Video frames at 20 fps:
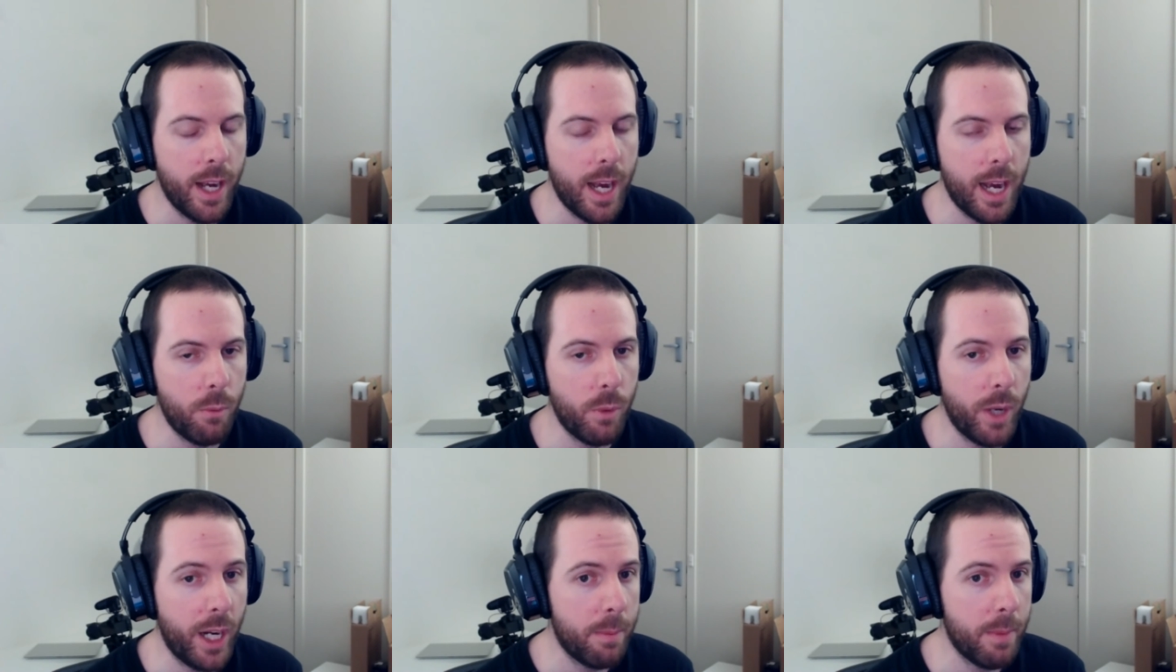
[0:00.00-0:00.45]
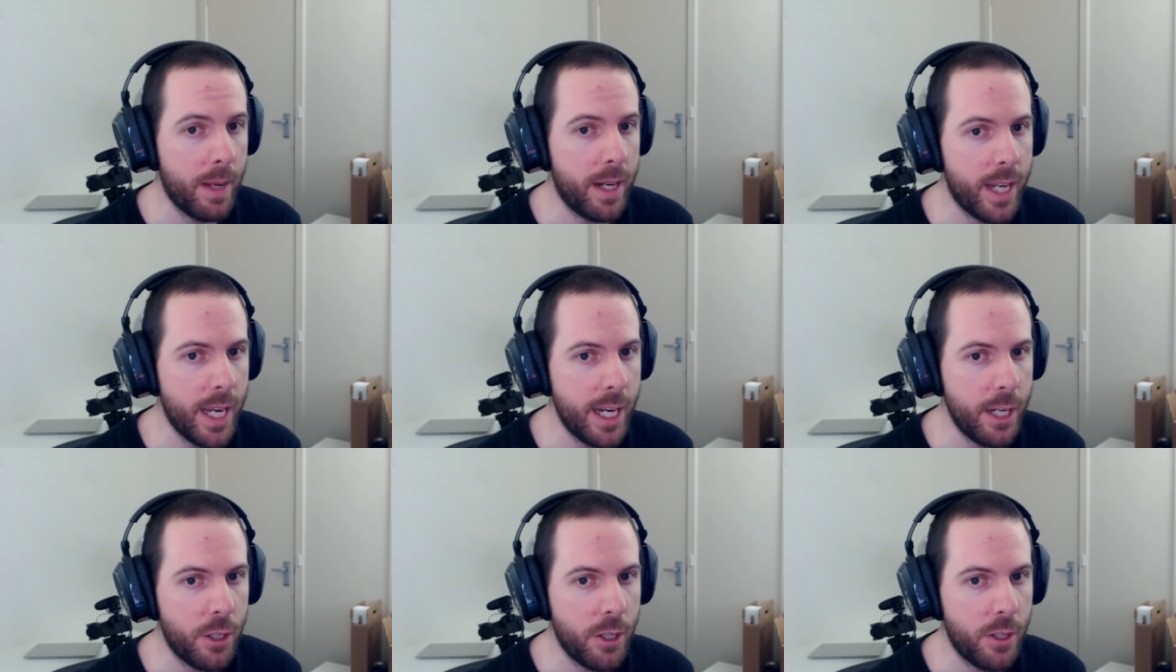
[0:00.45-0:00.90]

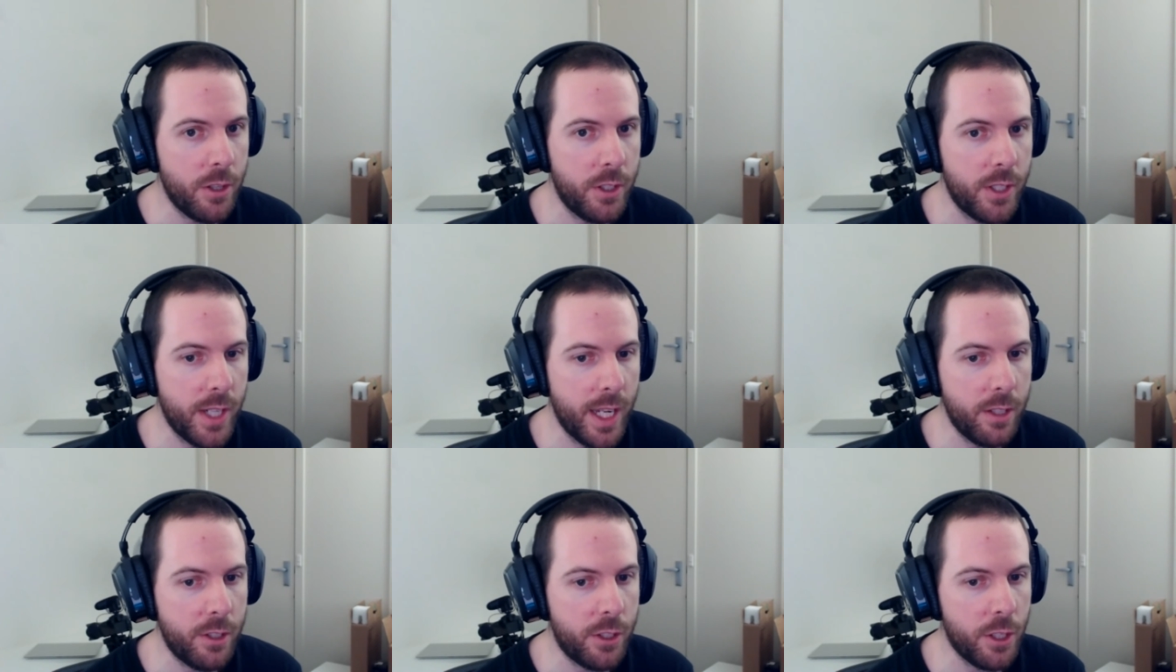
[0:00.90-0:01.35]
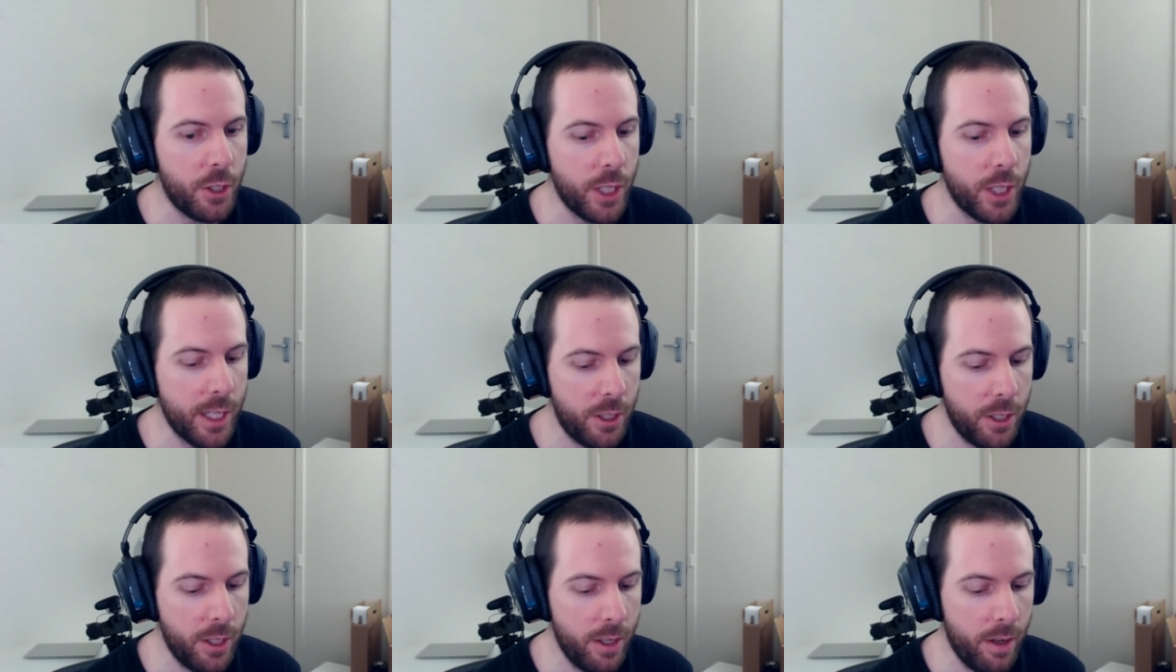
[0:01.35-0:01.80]
recommendations and
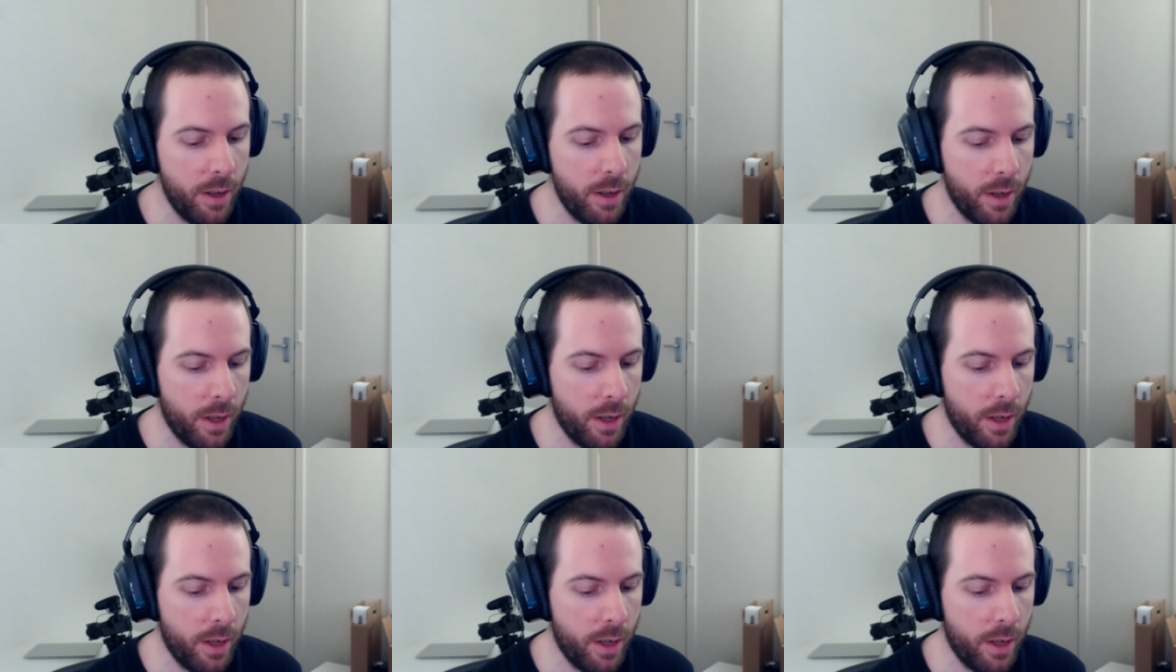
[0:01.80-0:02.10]
suggested,